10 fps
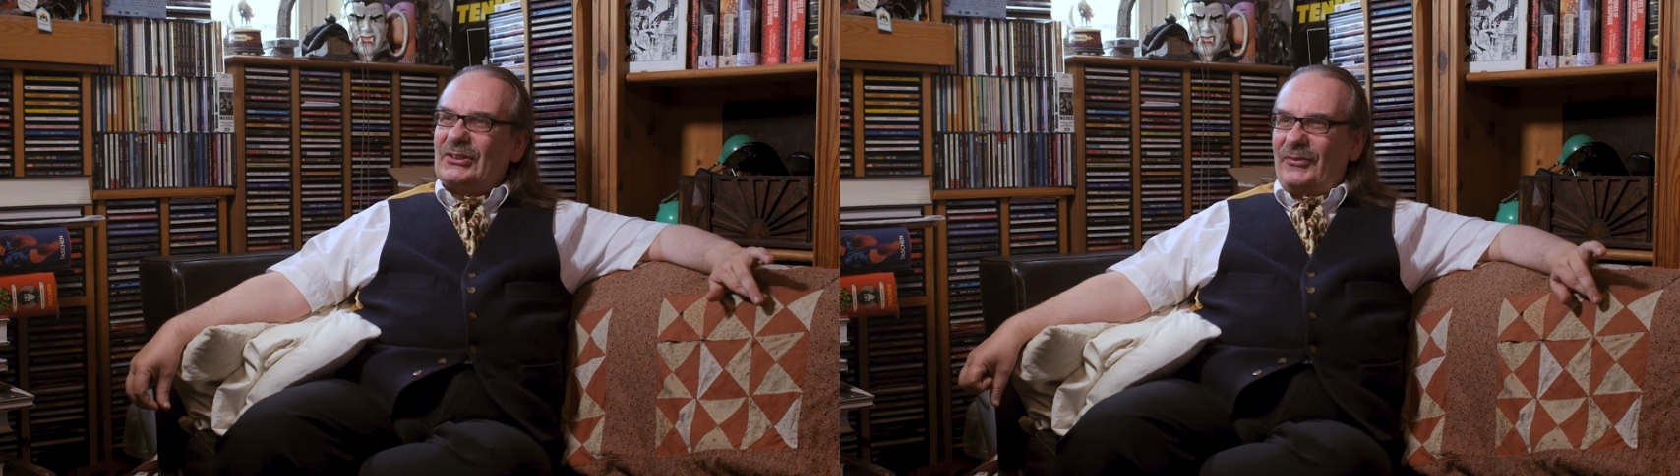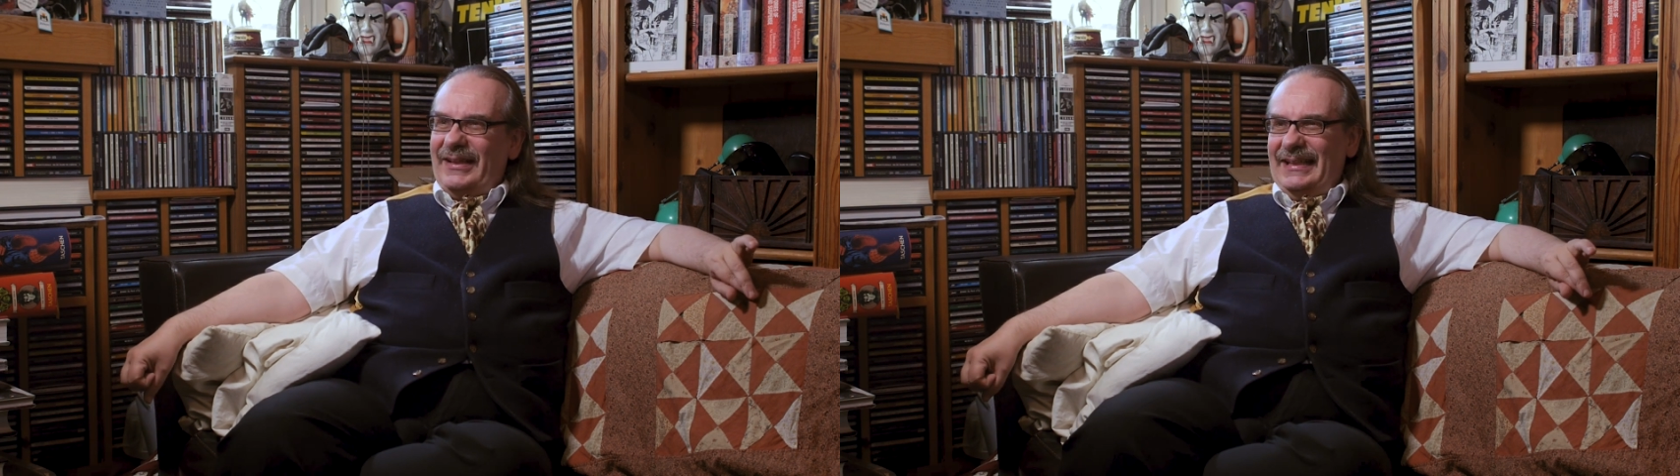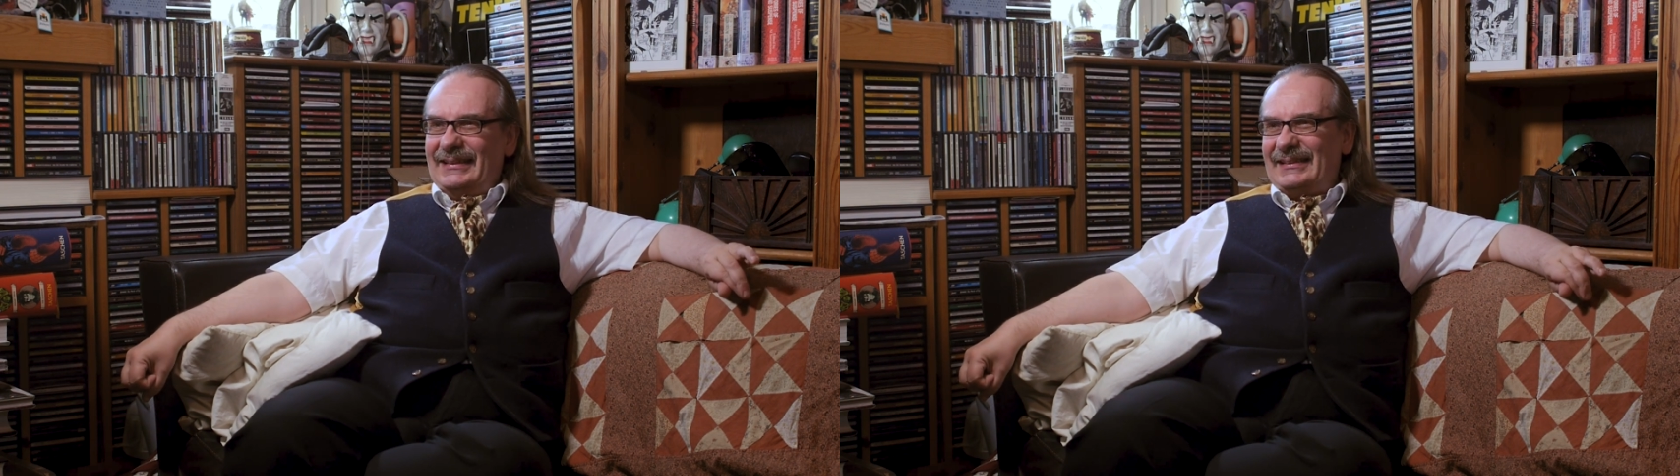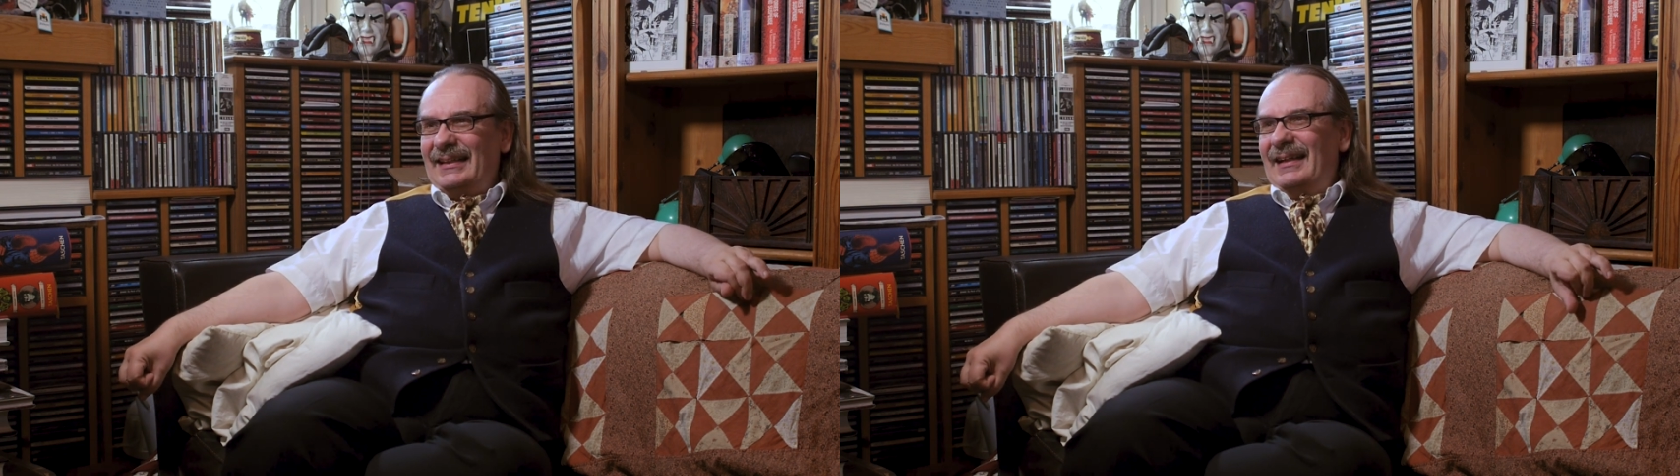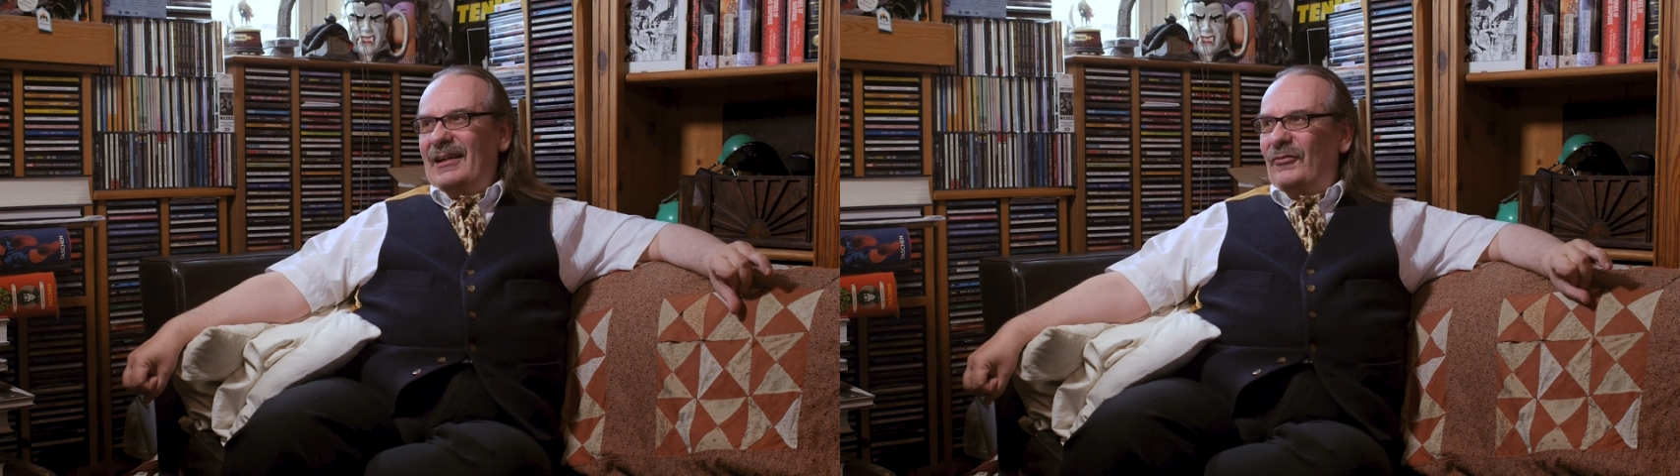screeds
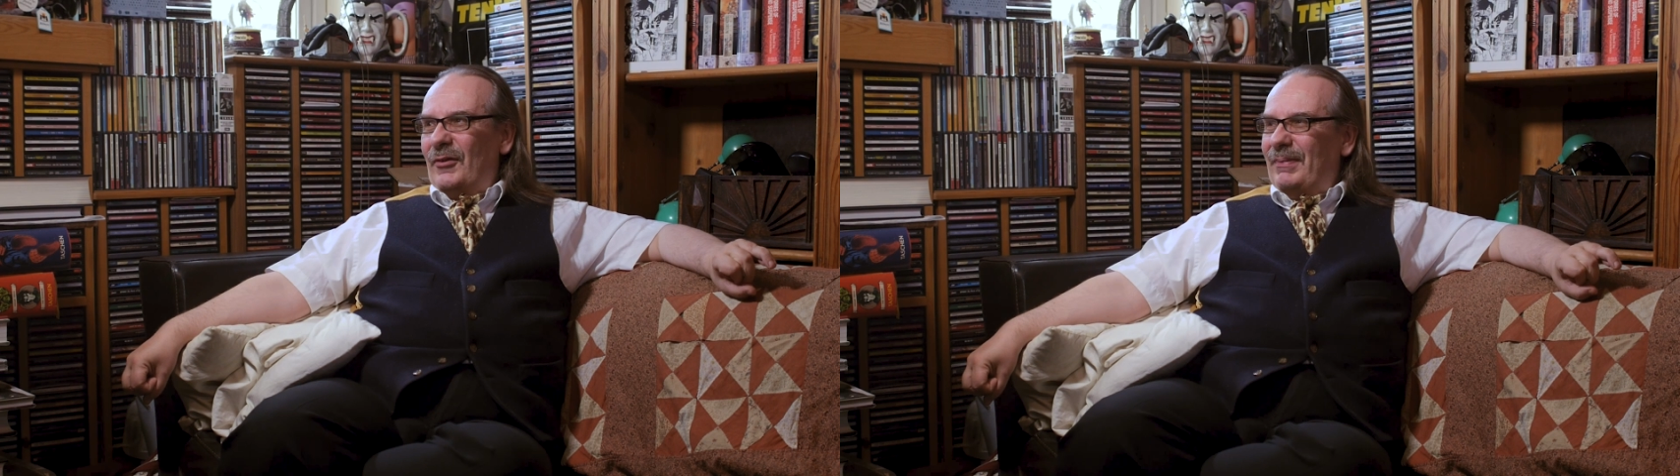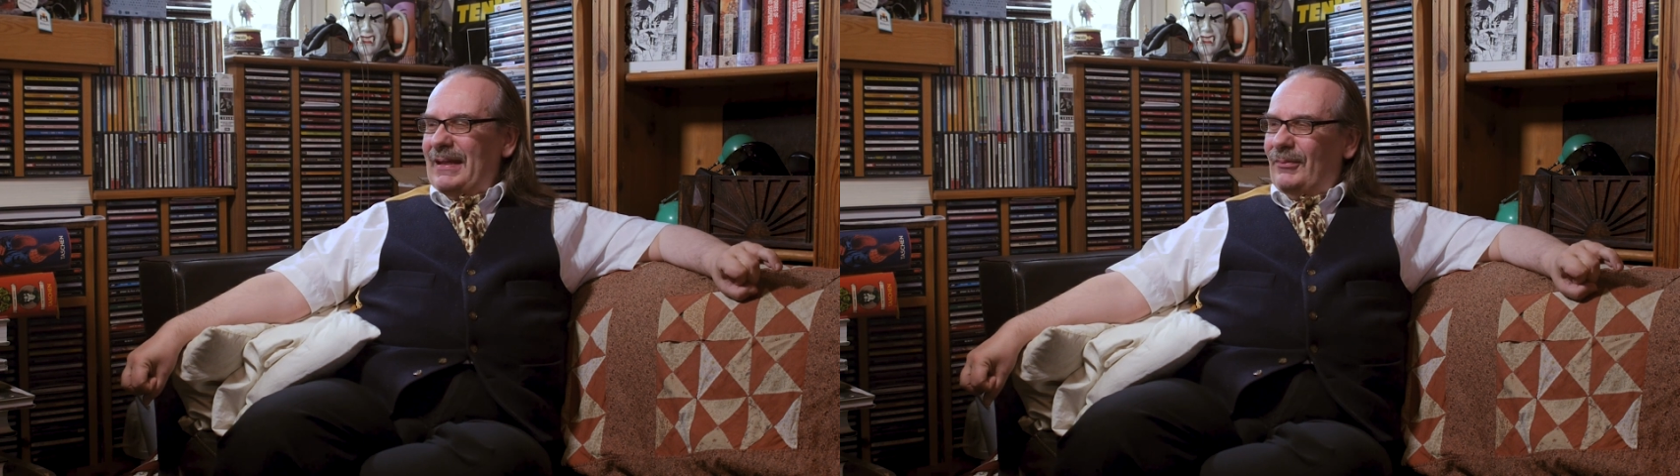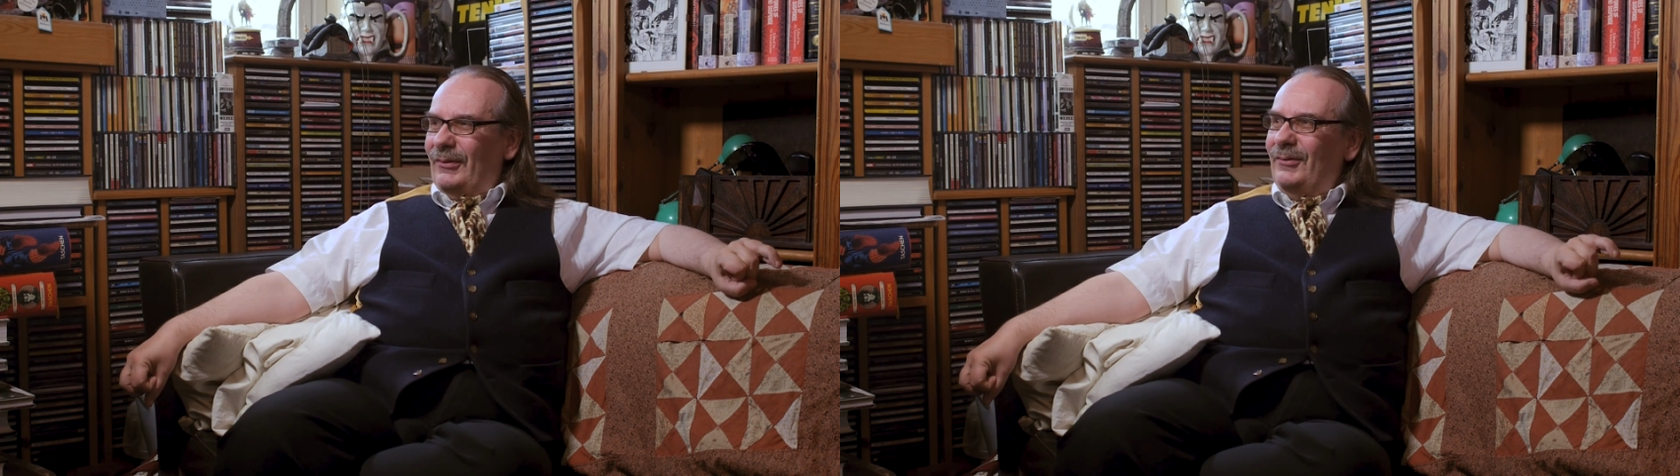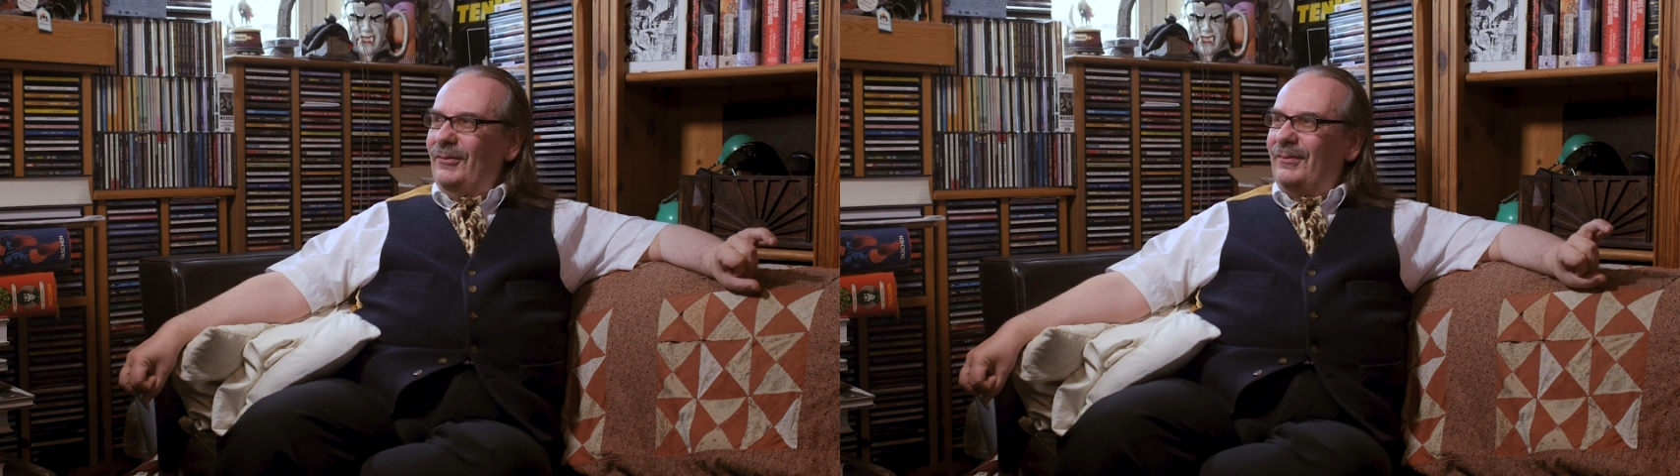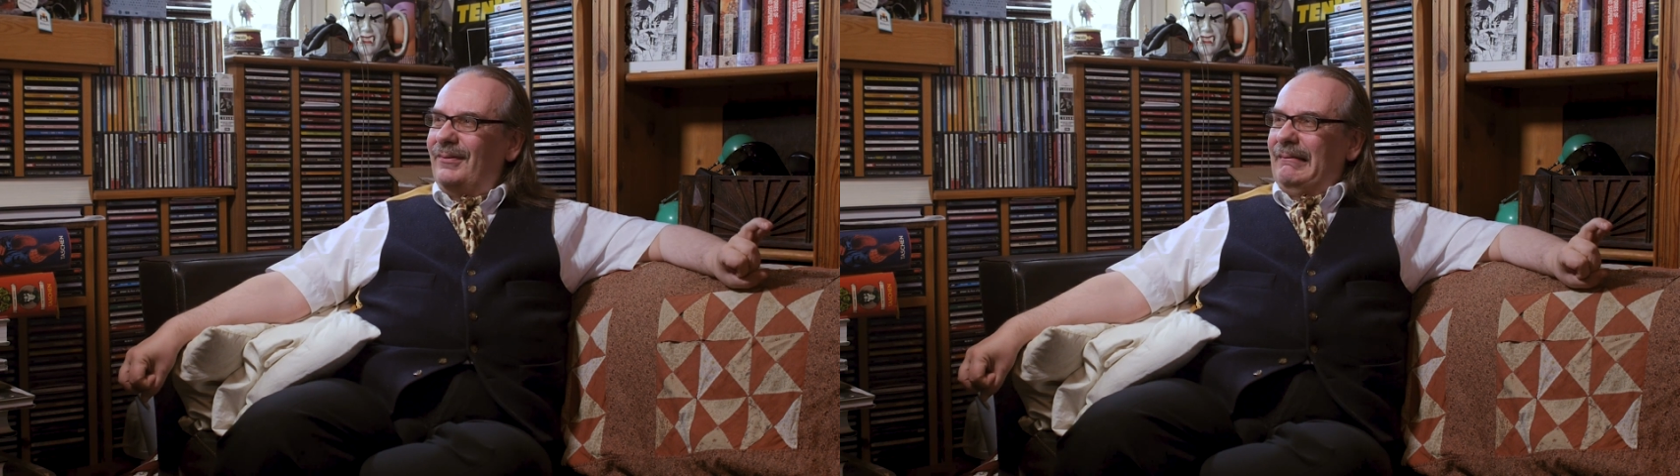from people who